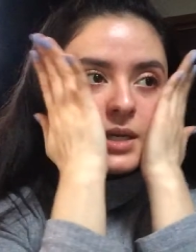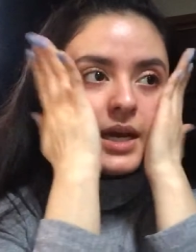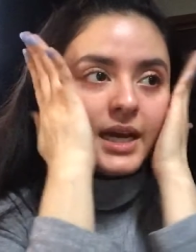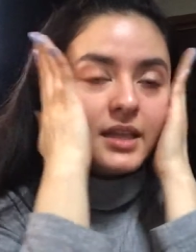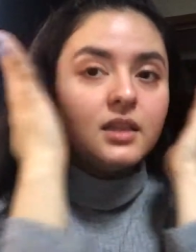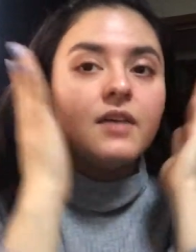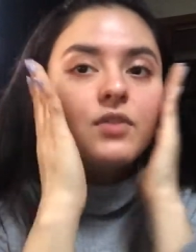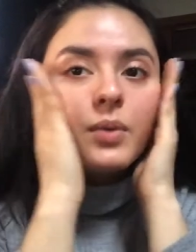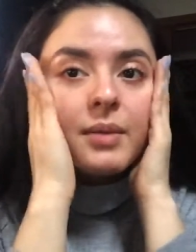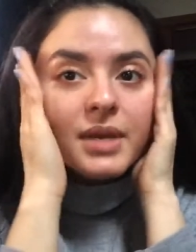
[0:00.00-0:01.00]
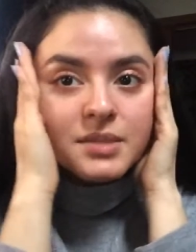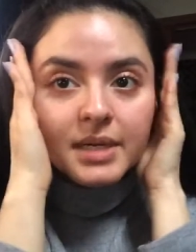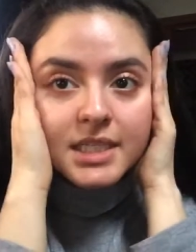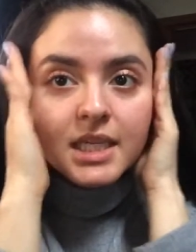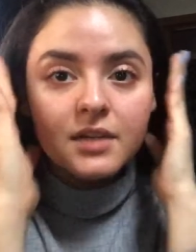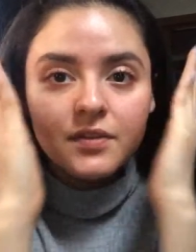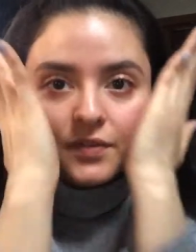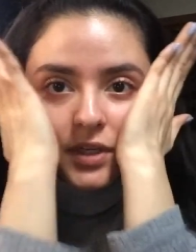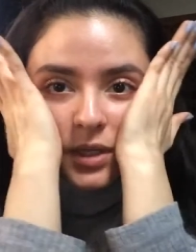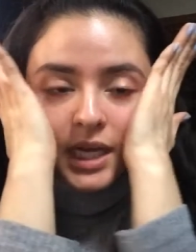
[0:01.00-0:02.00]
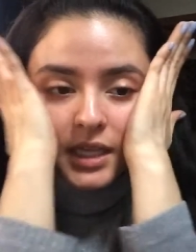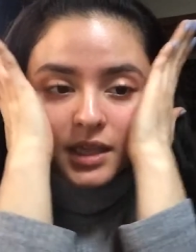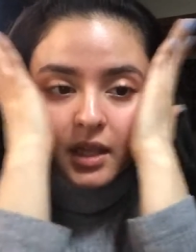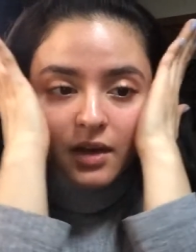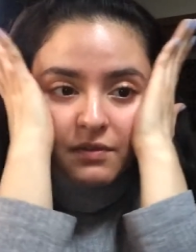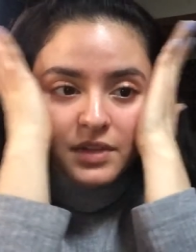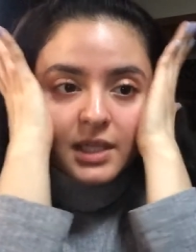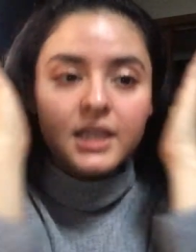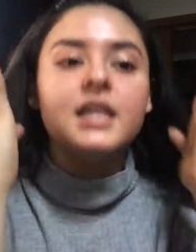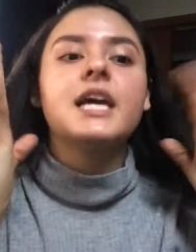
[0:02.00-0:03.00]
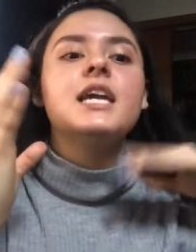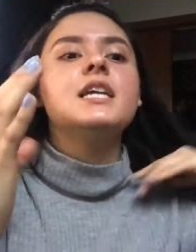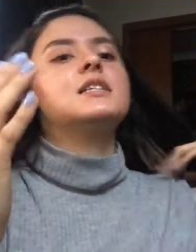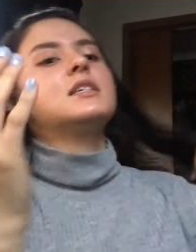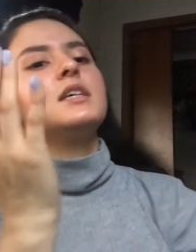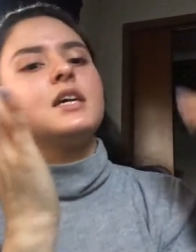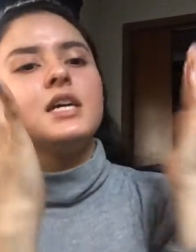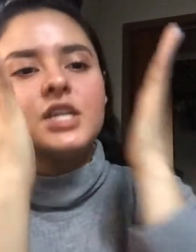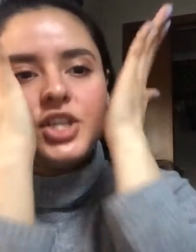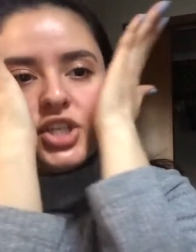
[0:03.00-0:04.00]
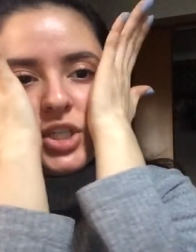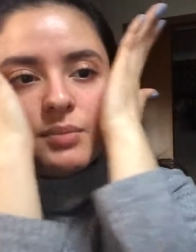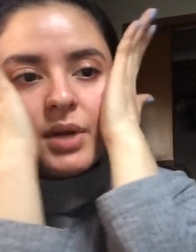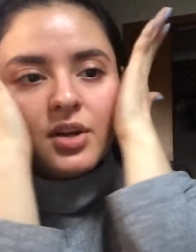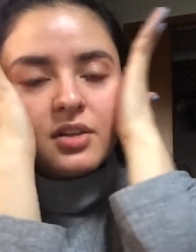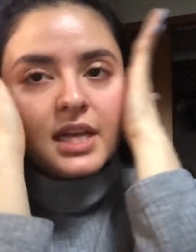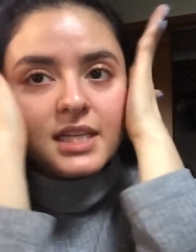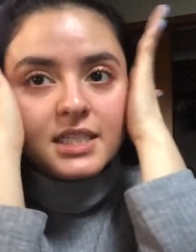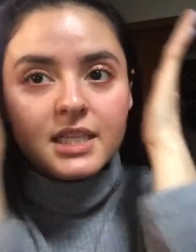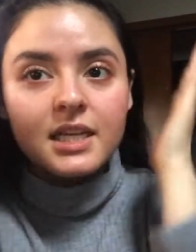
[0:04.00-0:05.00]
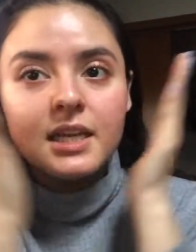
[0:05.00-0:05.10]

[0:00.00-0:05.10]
I love the way it makes my skin feel. I love the light shimmer that is in